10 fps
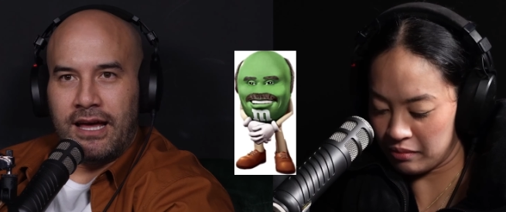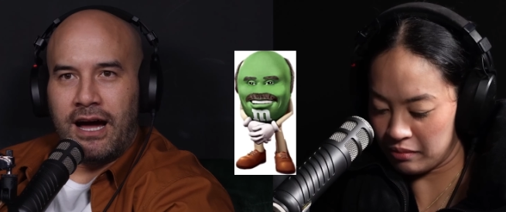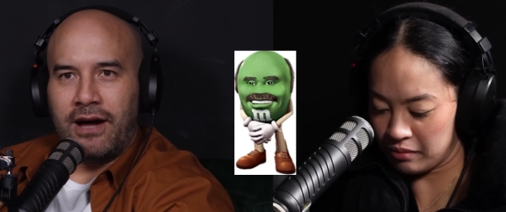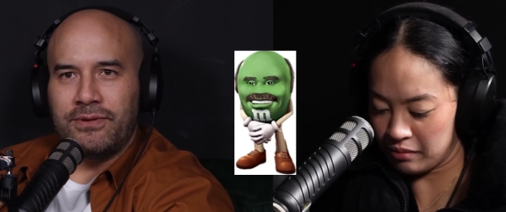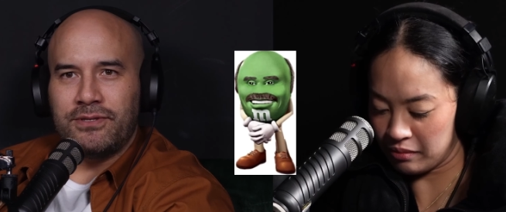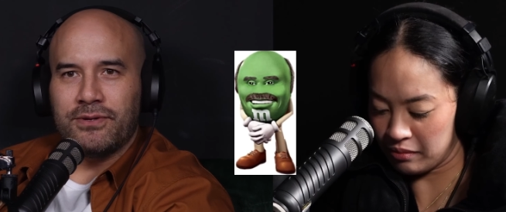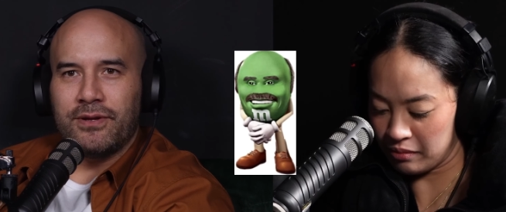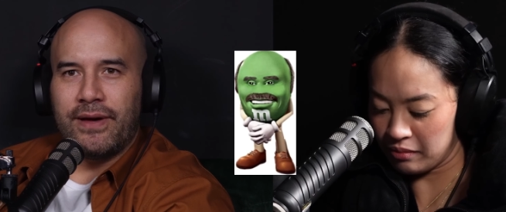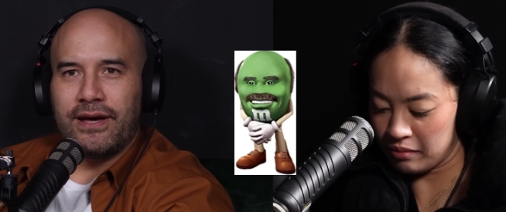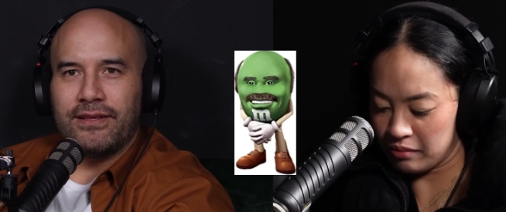Speaker 1: I was
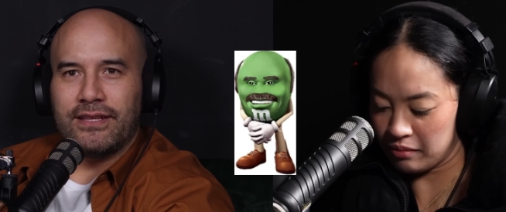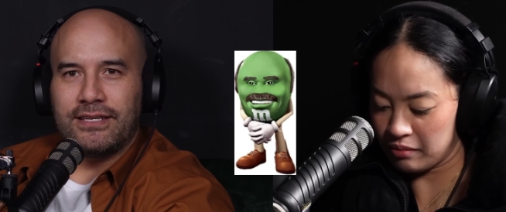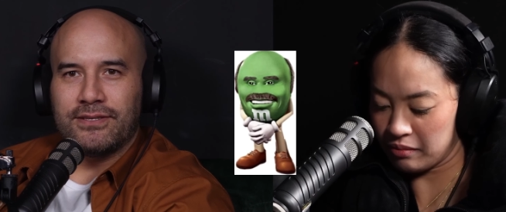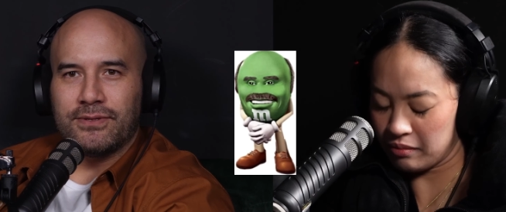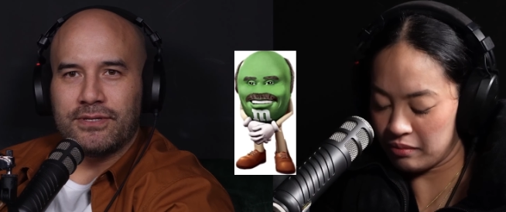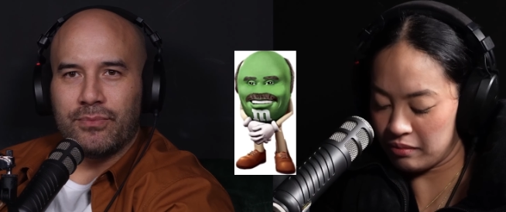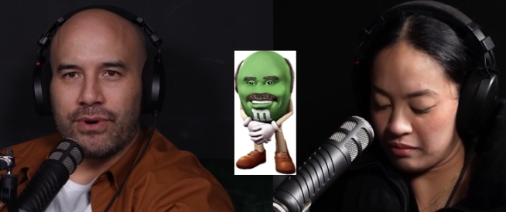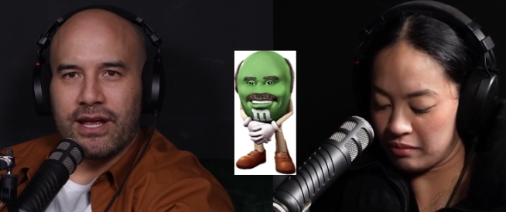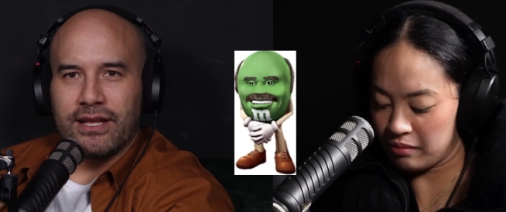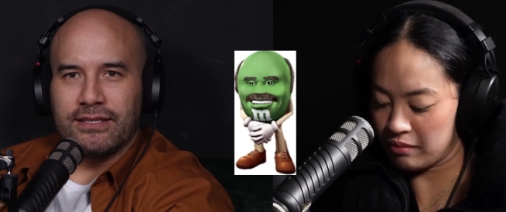talking about these sorts of
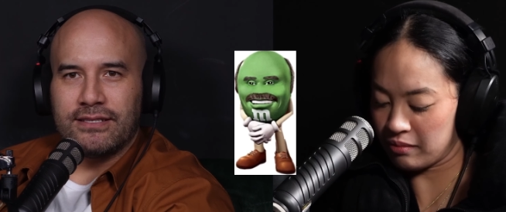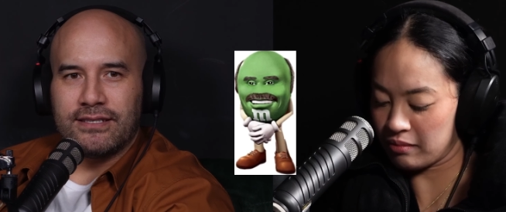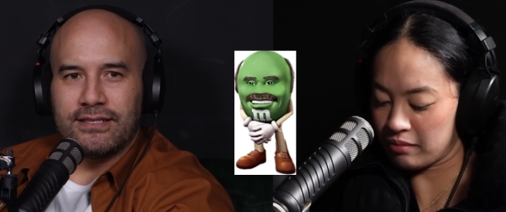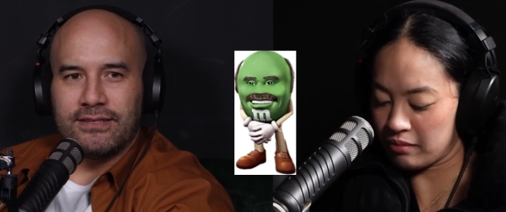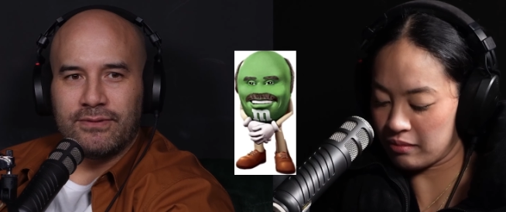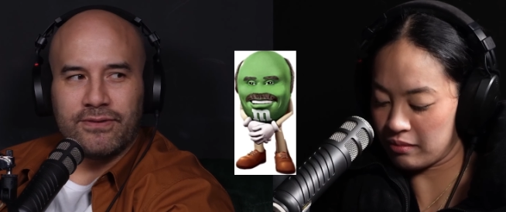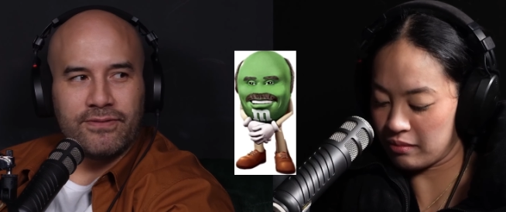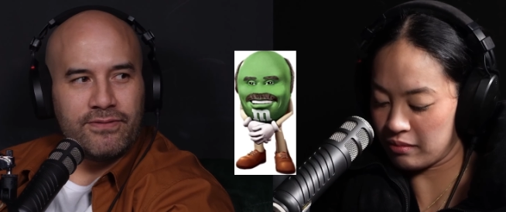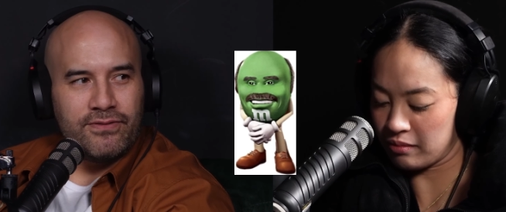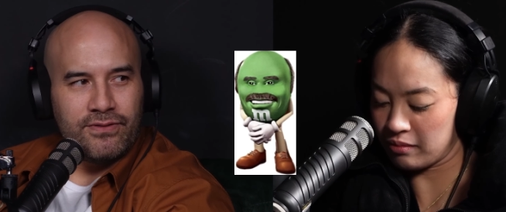brands
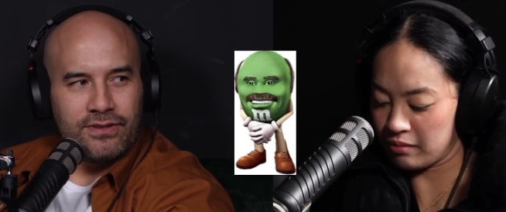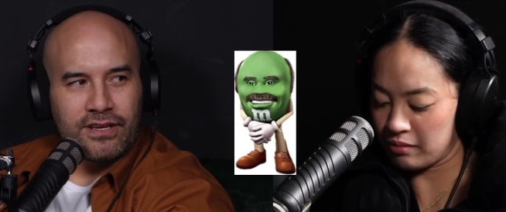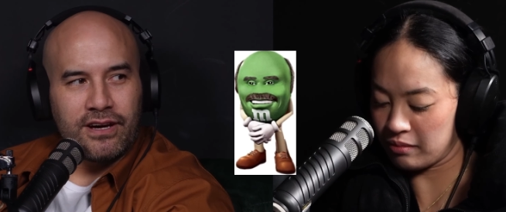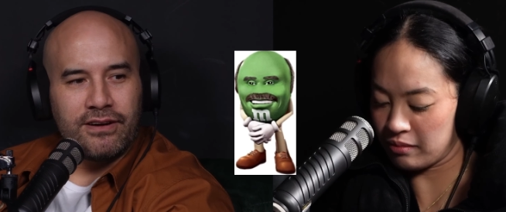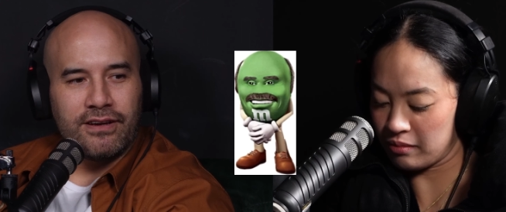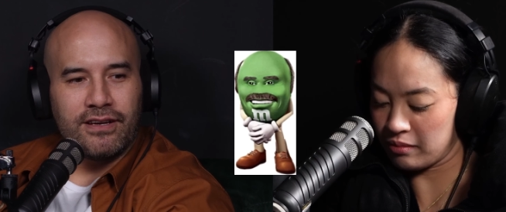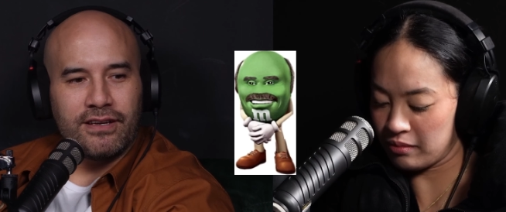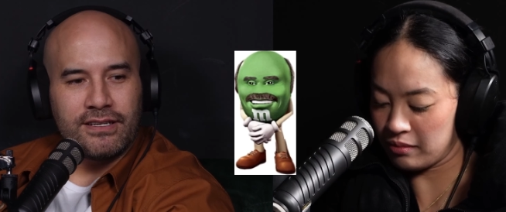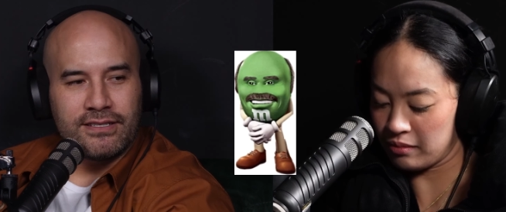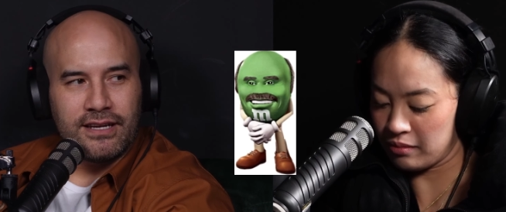with the guy
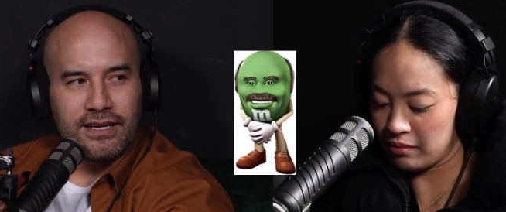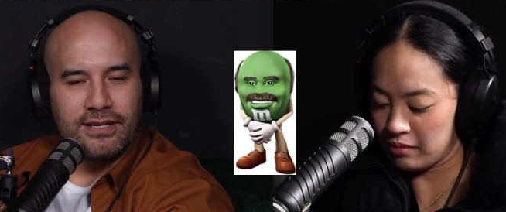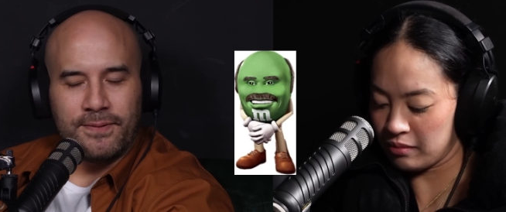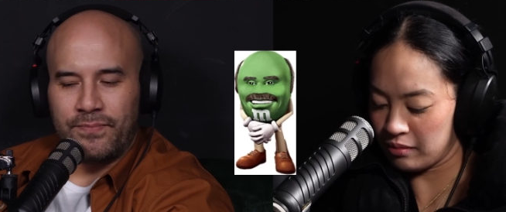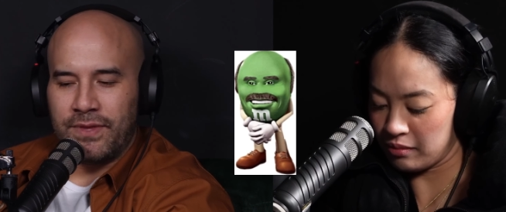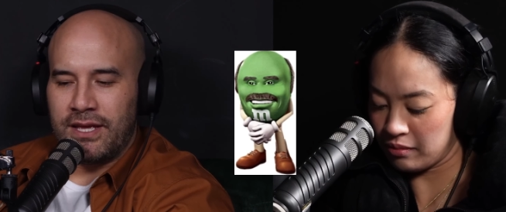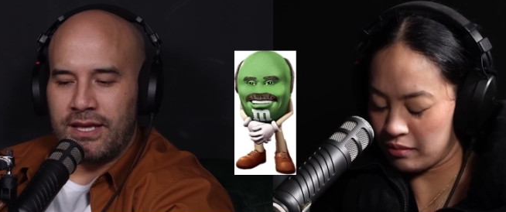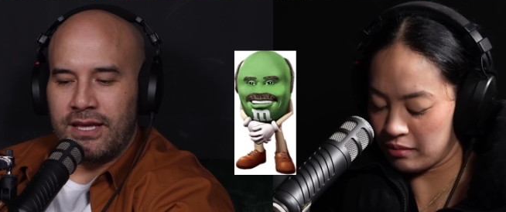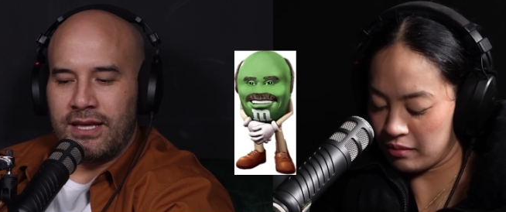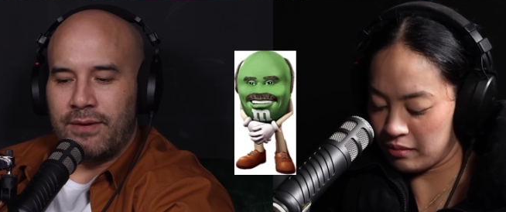yesterday yeah.
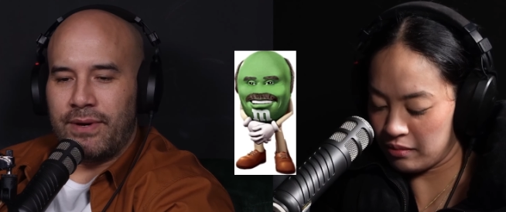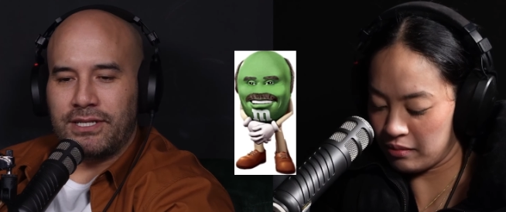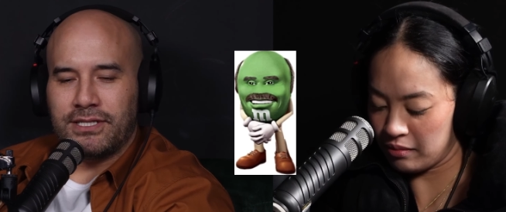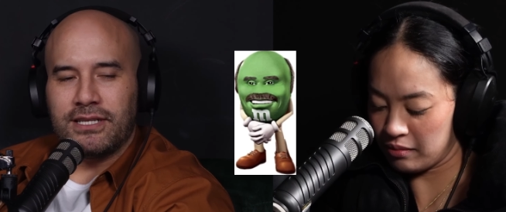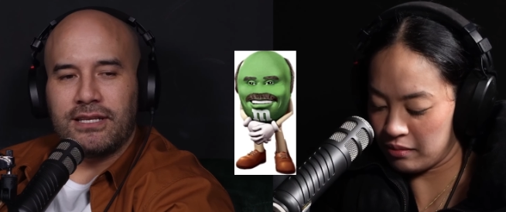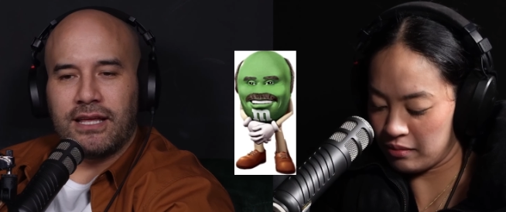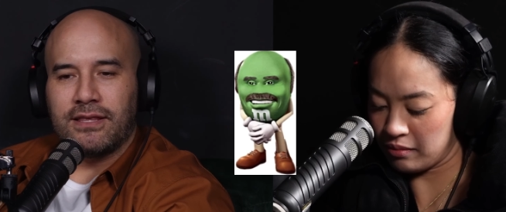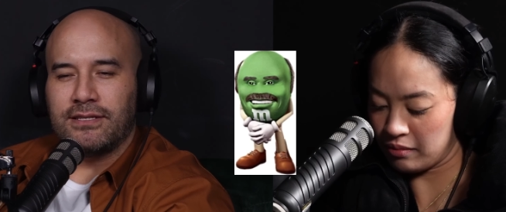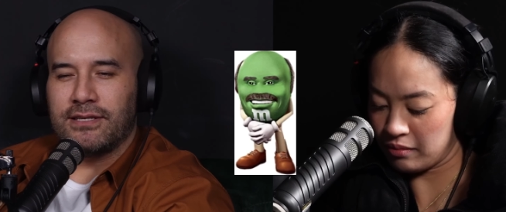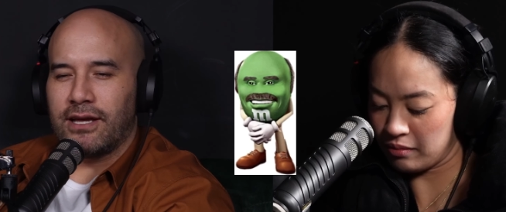about just like,
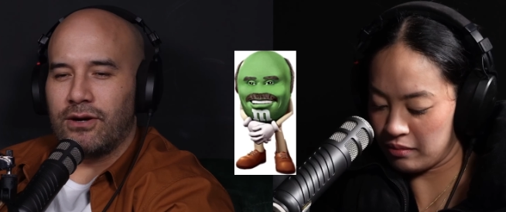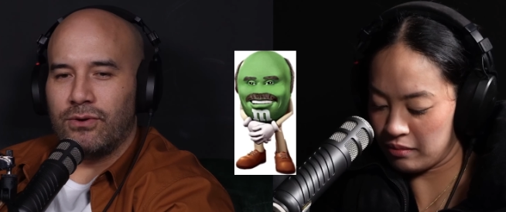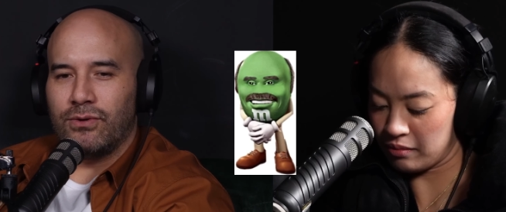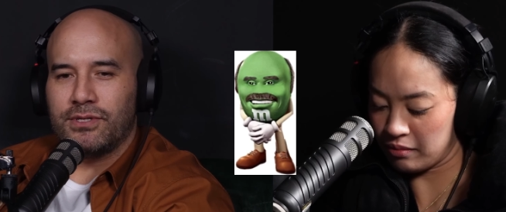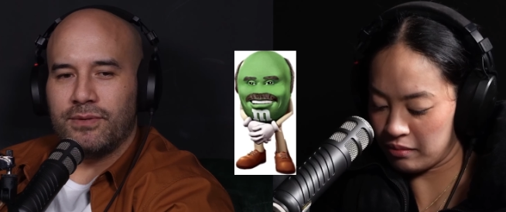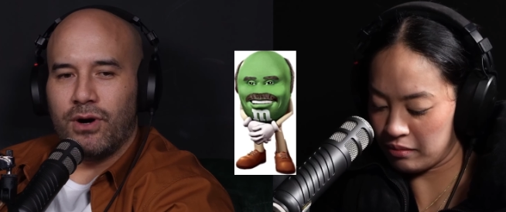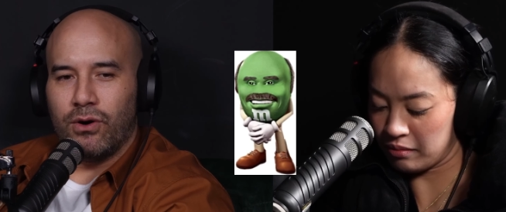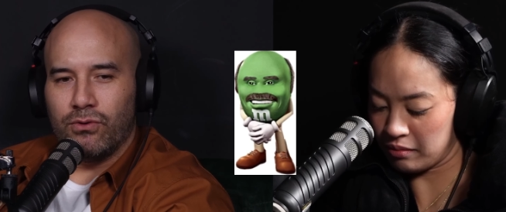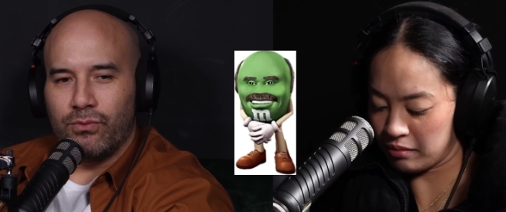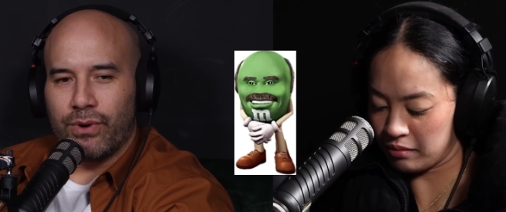these like awesome
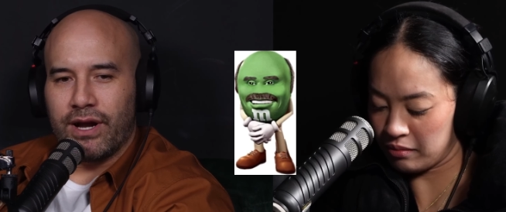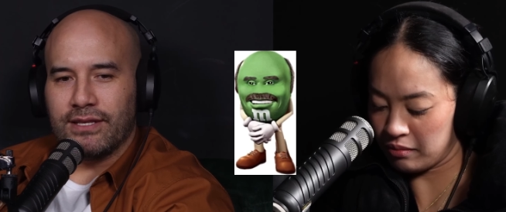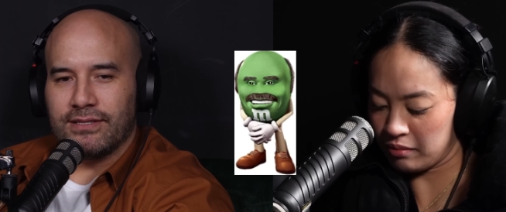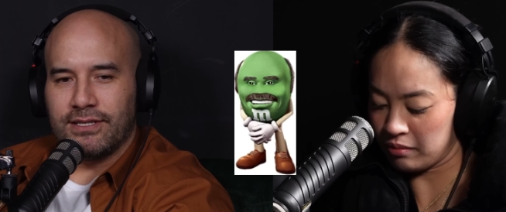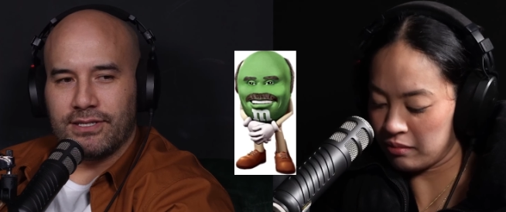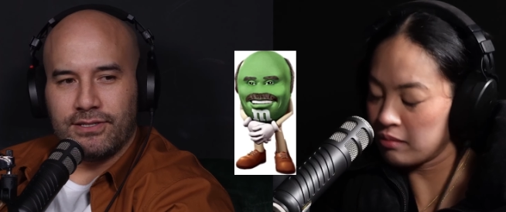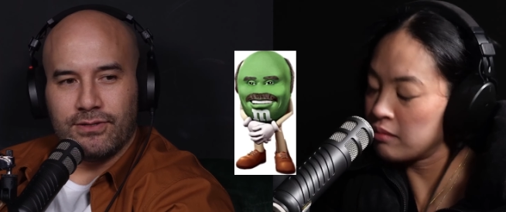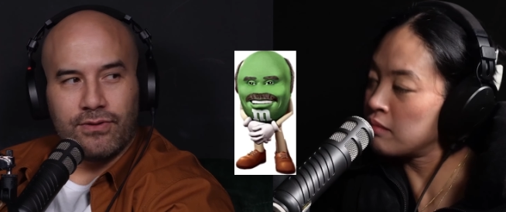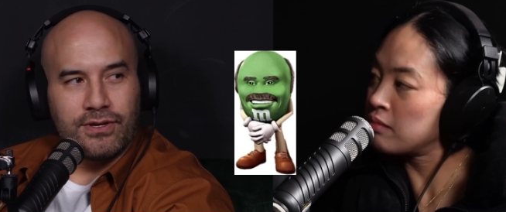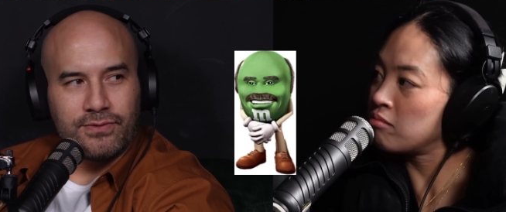old brands that just
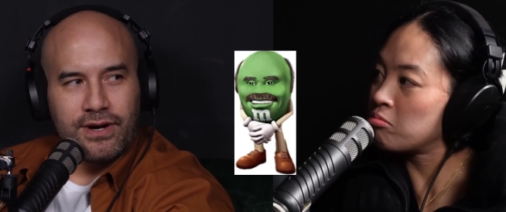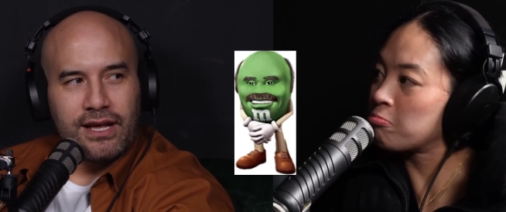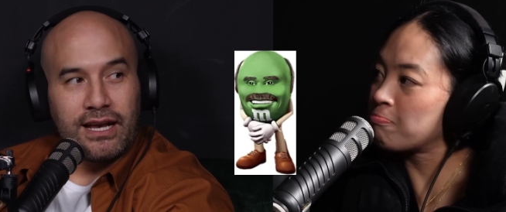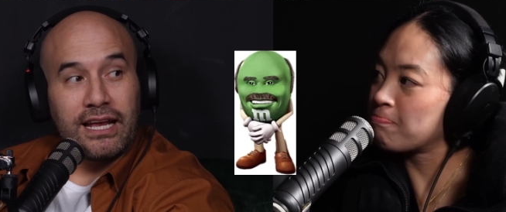do things right,